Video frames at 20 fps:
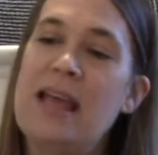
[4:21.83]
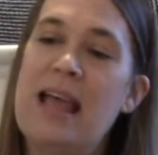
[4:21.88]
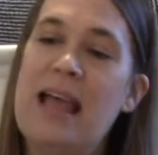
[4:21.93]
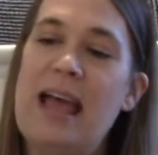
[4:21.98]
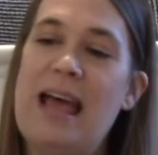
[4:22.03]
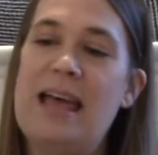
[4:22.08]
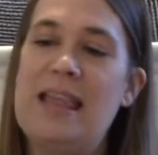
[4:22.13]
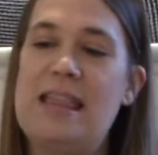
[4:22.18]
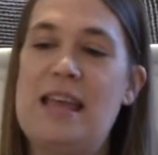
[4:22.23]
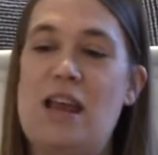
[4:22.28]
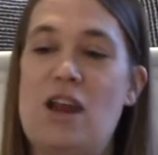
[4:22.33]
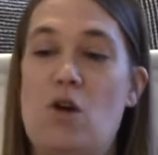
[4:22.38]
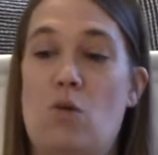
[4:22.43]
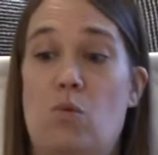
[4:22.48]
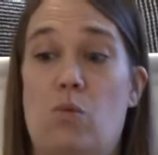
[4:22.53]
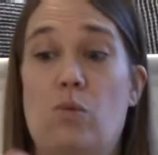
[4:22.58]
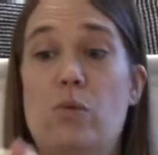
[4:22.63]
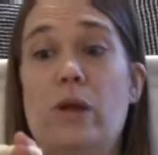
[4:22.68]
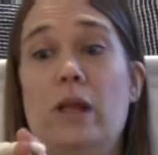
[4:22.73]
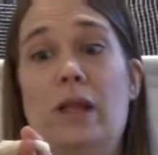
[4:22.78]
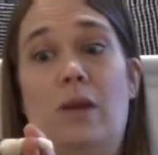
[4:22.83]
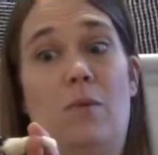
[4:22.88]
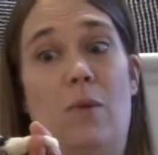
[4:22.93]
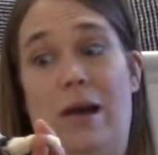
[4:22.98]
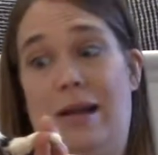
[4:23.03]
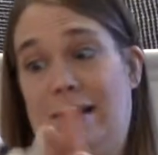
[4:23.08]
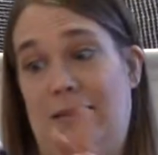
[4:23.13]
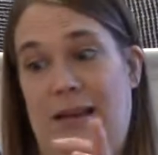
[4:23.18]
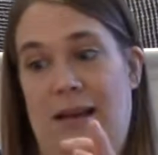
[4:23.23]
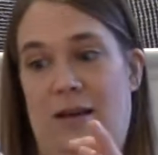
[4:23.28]
and then a really
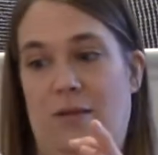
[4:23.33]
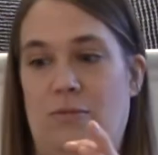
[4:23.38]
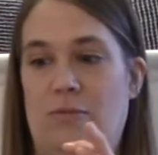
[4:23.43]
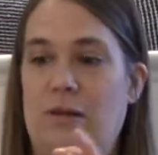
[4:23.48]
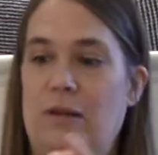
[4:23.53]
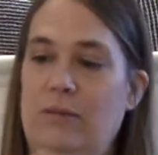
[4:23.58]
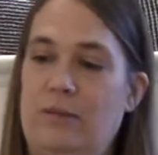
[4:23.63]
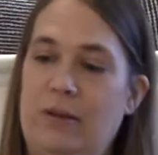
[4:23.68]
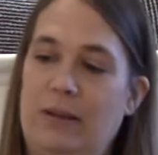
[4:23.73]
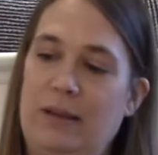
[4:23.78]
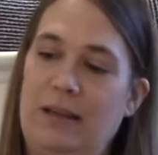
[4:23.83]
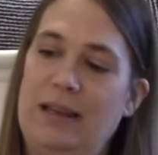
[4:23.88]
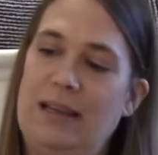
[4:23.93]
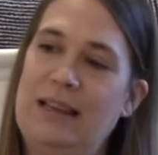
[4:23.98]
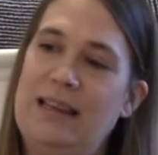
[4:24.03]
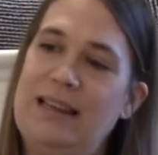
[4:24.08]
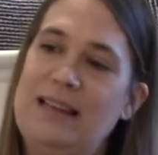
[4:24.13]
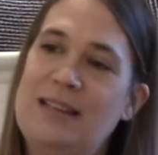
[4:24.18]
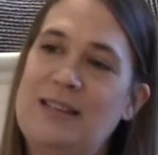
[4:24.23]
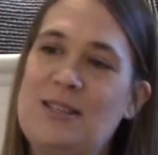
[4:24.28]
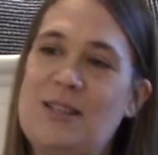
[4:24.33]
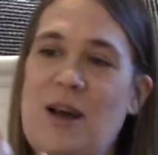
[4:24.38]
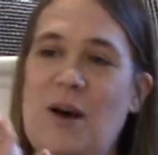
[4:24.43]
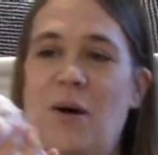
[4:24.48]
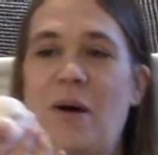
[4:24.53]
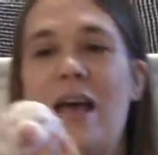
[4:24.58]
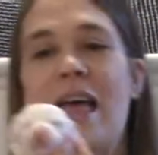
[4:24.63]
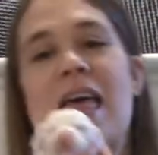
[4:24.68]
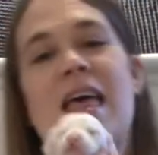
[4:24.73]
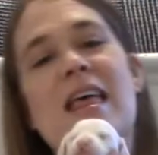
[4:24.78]
white tail, really.
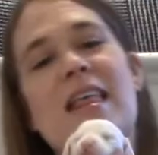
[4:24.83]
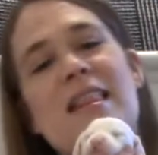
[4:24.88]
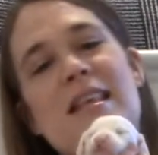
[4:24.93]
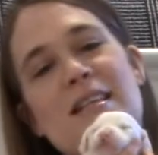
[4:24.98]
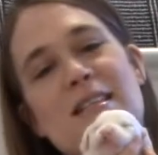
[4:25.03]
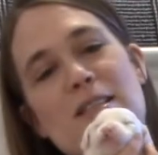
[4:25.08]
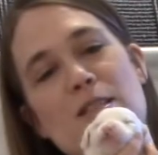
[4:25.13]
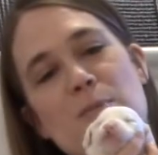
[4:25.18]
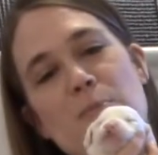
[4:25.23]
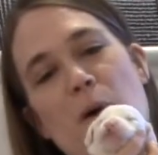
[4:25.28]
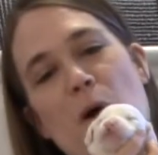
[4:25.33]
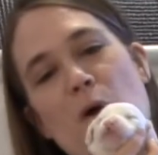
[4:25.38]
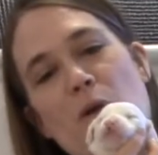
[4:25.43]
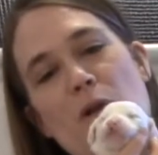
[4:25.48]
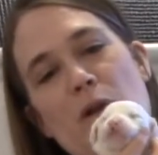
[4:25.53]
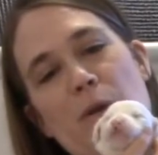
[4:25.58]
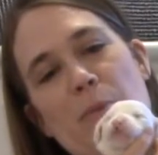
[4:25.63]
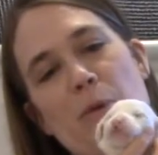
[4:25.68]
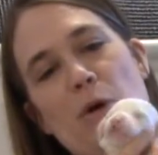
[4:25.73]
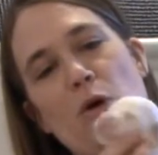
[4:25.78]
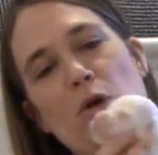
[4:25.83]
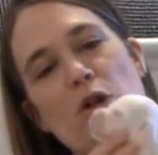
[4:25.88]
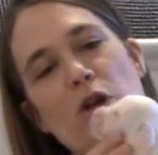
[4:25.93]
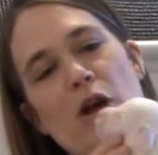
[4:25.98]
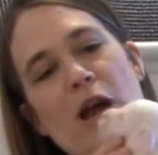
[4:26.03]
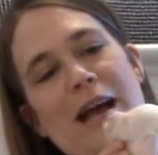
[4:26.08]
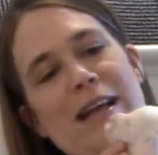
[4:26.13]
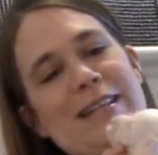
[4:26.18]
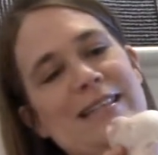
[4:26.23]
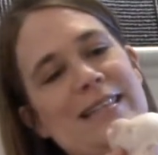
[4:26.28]
So this is Polar. Polar,
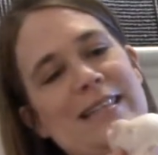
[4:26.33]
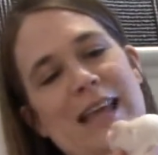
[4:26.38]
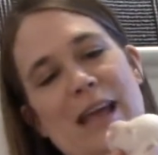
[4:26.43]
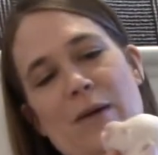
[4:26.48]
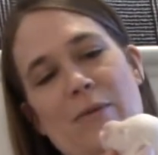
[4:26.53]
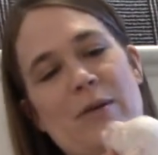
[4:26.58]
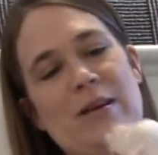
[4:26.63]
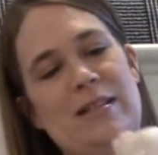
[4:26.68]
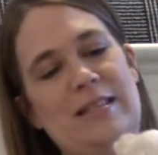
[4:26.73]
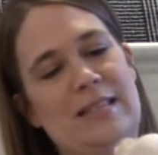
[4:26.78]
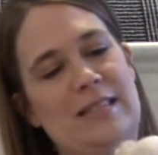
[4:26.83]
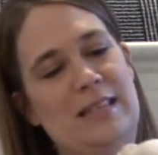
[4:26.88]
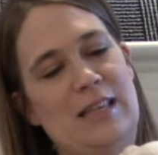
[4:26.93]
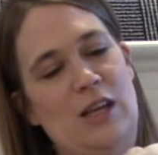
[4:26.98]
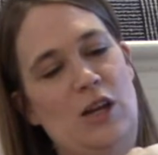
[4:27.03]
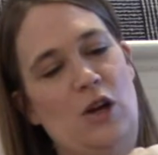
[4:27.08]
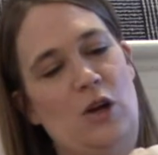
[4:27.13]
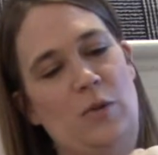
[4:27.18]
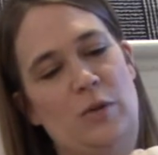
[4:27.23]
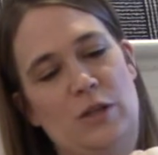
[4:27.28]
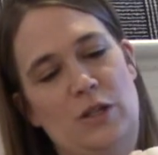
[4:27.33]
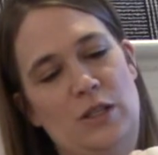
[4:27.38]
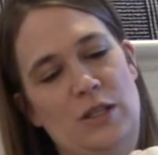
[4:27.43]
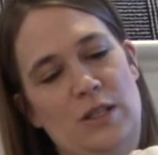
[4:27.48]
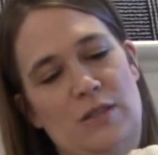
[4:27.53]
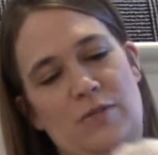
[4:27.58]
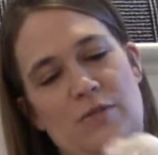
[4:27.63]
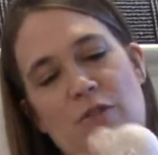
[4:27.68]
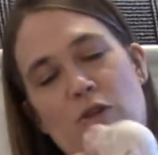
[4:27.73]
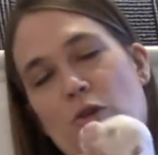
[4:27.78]
I just can't wait to see her when she's
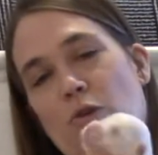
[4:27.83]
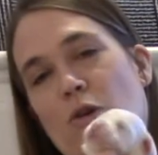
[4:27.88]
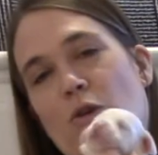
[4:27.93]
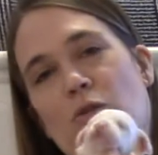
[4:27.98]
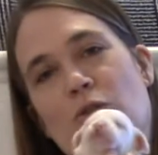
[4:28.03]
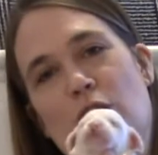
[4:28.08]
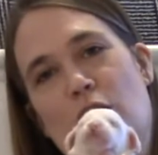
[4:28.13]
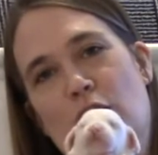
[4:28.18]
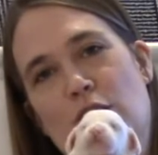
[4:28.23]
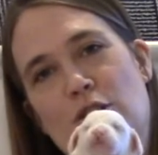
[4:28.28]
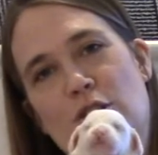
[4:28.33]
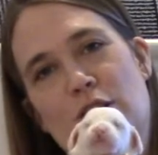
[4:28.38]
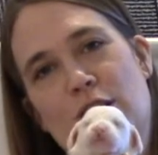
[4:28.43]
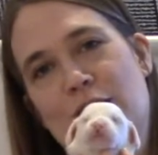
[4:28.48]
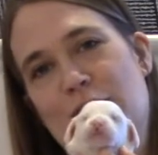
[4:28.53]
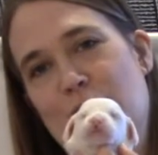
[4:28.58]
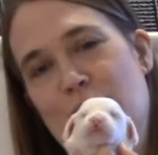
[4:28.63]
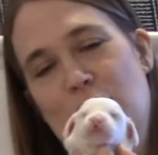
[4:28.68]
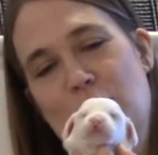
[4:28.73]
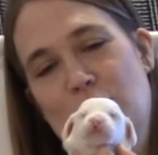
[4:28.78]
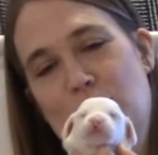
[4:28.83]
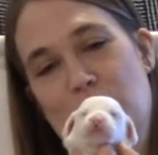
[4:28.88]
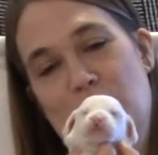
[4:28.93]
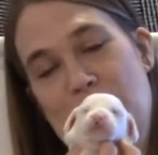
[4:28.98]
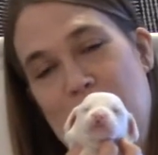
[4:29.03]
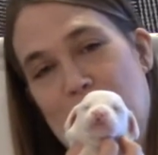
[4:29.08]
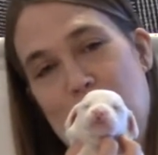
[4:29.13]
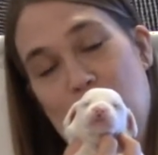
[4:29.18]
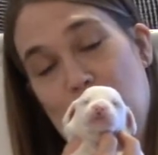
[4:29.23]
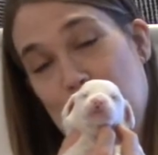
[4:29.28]
a full-grown dog. She's gonna just
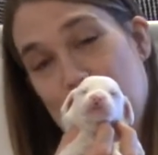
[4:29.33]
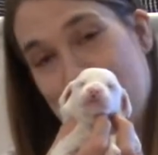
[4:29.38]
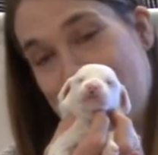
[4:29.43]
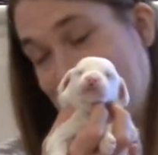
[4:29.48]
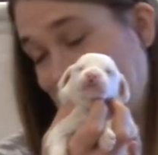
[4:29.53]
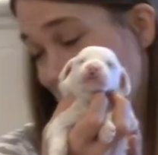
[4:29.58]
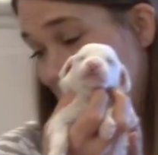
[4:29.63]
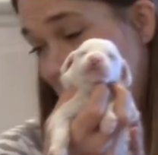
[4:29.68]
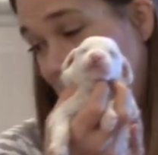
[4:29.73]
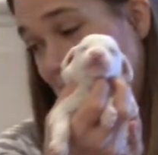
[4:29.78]
be the coolest thing